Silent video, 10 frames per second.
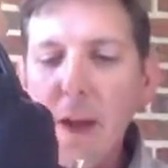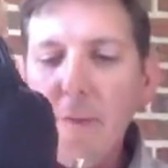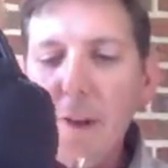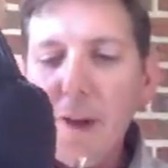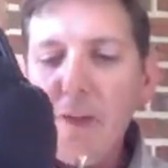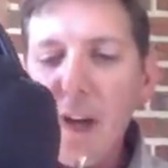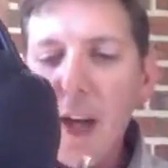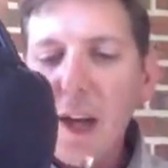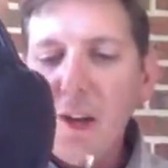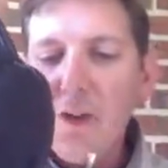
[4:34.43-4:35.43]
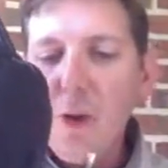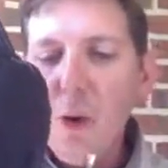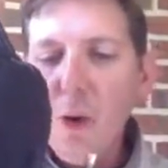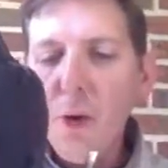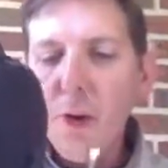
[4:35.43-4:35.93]
if it is not ice
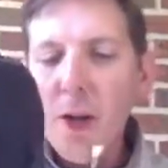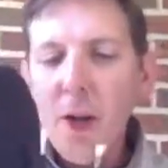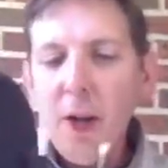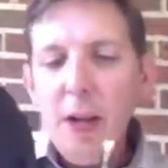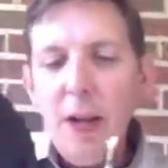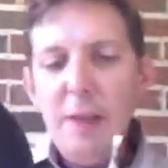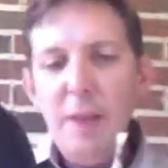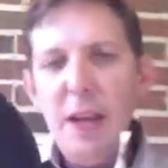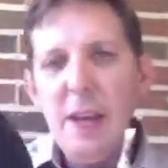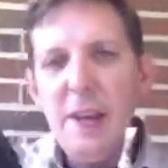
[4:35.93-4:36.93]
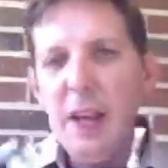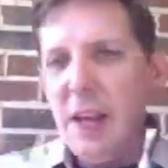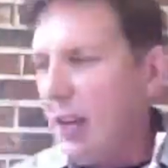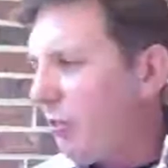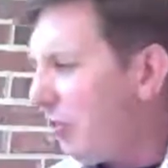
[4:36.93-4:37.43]
cold, and then
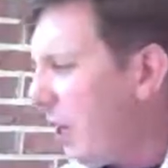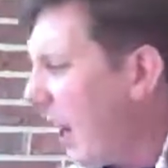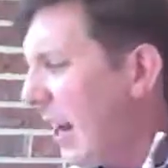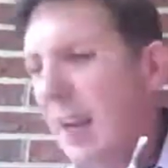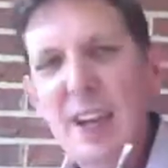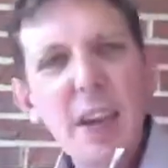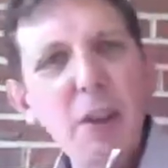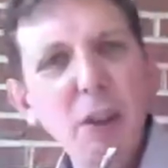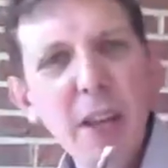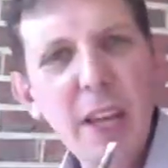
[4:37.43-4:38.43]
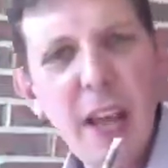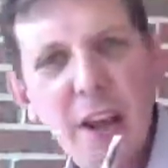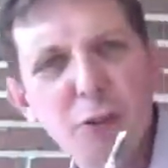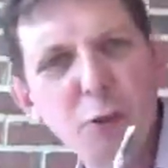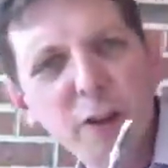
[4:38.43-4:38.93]
it's not nearly
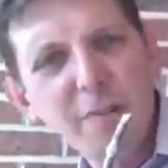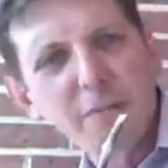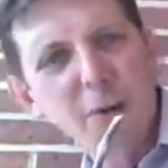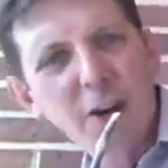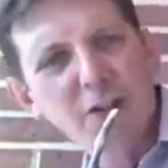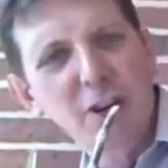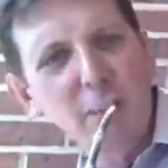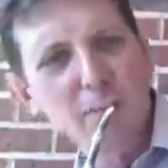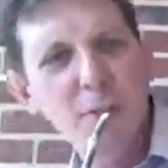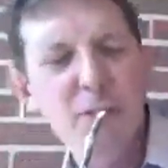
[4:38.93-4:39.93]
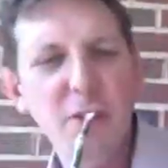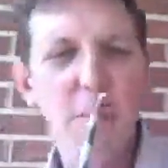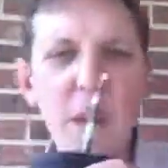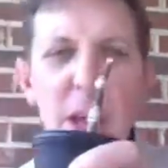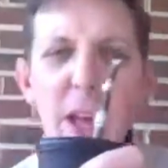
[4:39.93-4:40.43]
as refreshing.
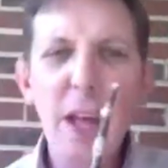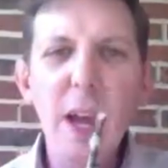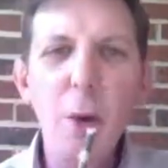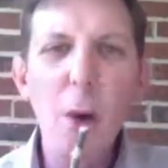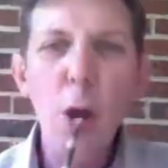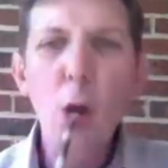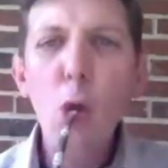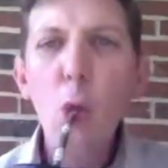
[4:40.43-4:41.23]
So anyway,